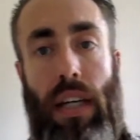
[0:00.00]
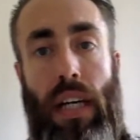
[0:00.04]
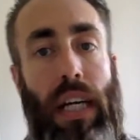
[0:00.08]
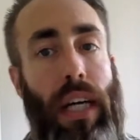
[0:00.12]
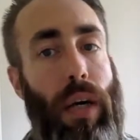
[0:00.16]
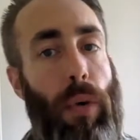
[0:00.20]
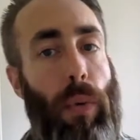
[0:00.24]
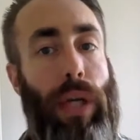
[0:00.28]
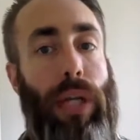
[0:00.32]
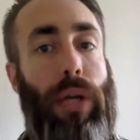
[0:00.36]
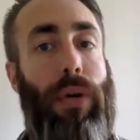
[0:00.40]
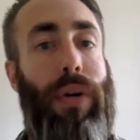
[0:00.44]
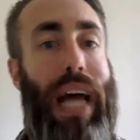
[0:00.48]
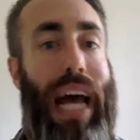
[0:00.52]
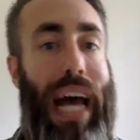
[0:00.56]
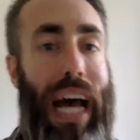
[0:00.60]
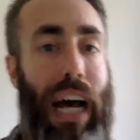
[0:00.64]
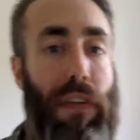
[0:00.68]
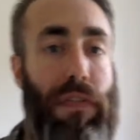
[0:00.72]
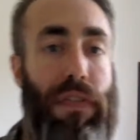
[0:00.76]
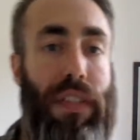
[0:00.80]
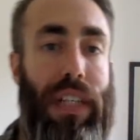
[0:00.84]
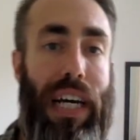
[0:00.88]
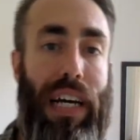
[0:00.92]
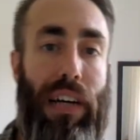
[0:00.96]
We don't have
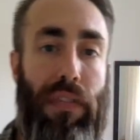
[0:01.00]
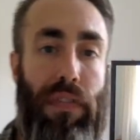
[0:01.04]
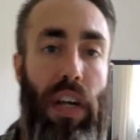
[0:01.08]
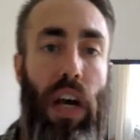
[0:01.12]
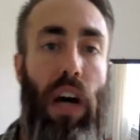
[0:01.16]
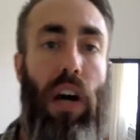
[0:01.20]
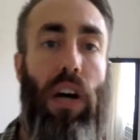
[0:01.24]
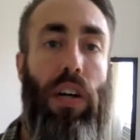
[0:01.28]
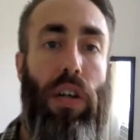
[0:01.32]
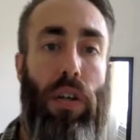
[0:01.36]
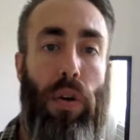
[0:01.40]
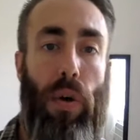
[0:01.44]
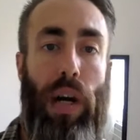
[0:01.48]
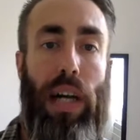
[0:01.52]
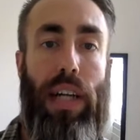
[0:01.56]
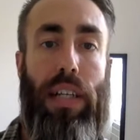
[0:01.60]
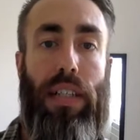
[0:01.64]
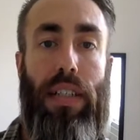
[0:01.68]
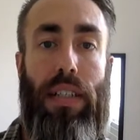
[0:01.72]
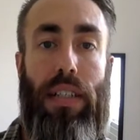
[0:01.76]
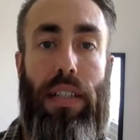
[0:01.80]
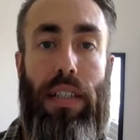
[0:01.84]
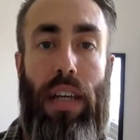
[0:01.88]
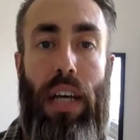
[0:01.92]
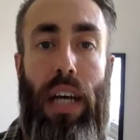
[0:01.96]
to have car
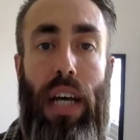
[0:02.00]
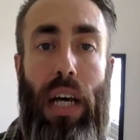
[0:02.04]
crashes,